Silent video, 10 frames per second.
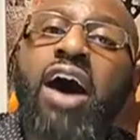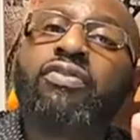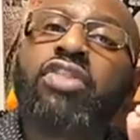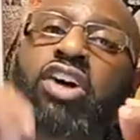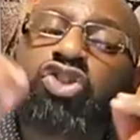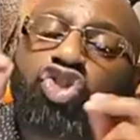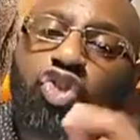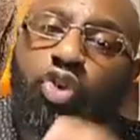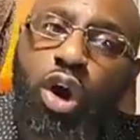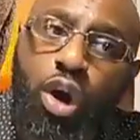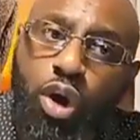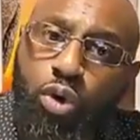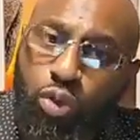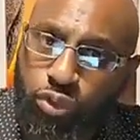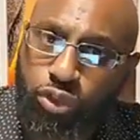of the
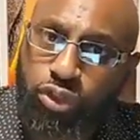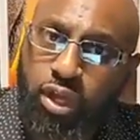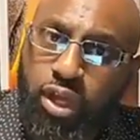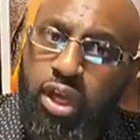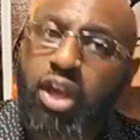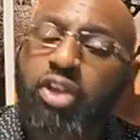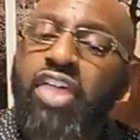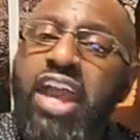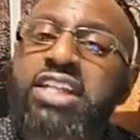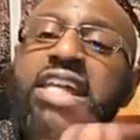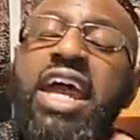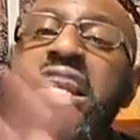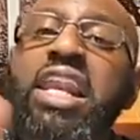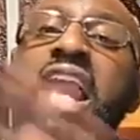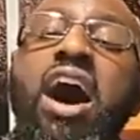truth. They
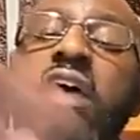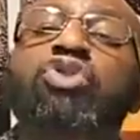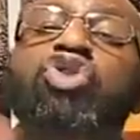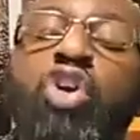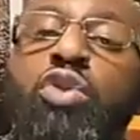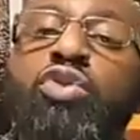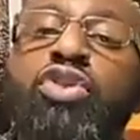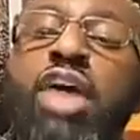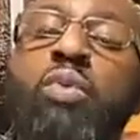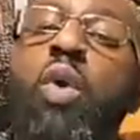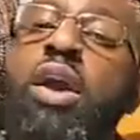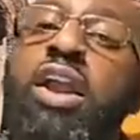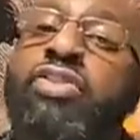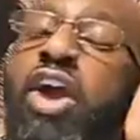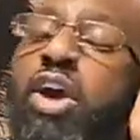didn't want truth. They
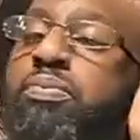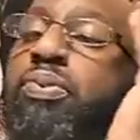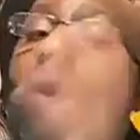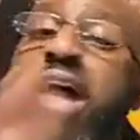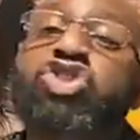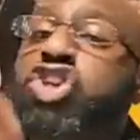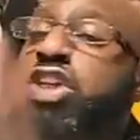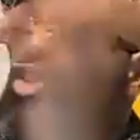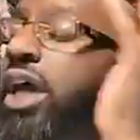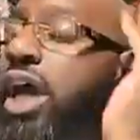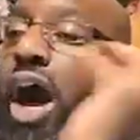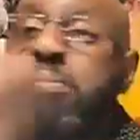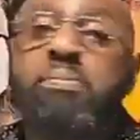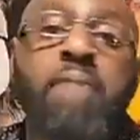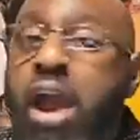wanted their precious
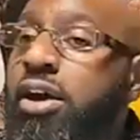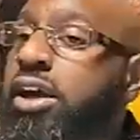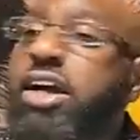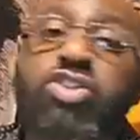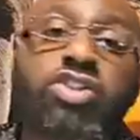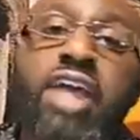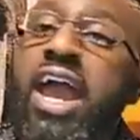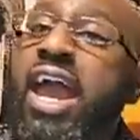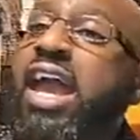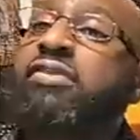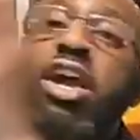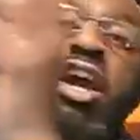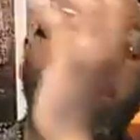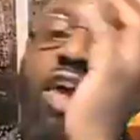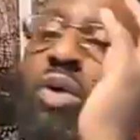America saved.
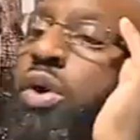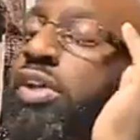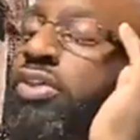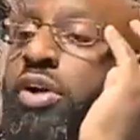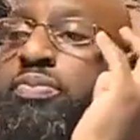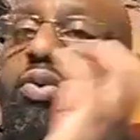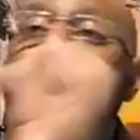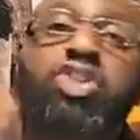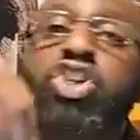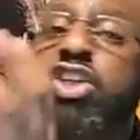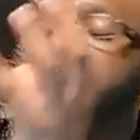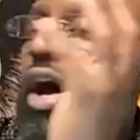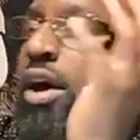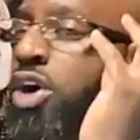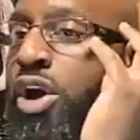They wanted their precious,
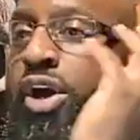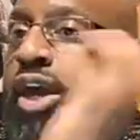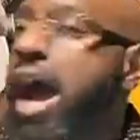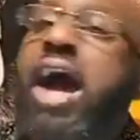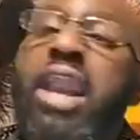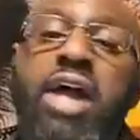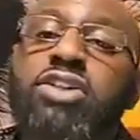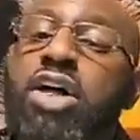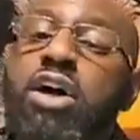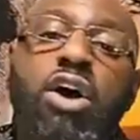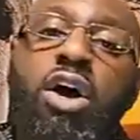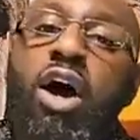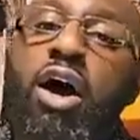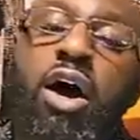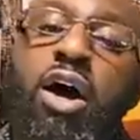God has
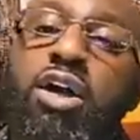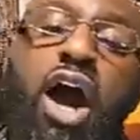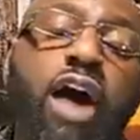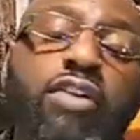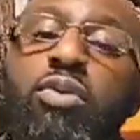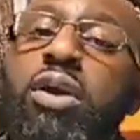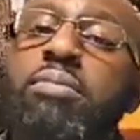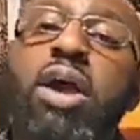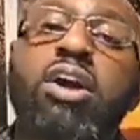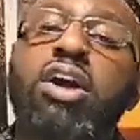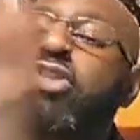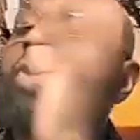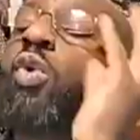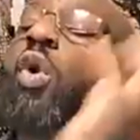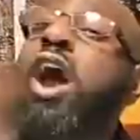a covenant with America.
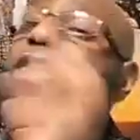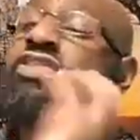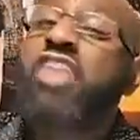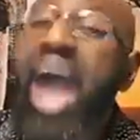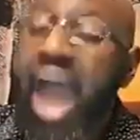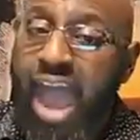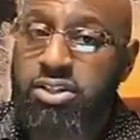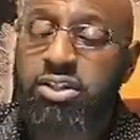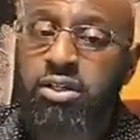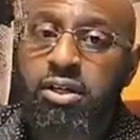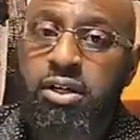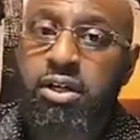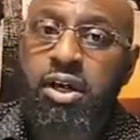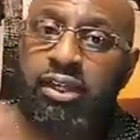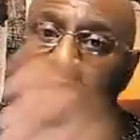They wanted that
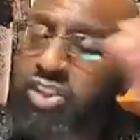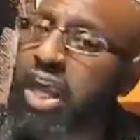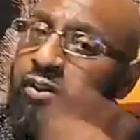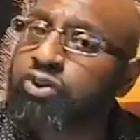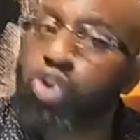instead of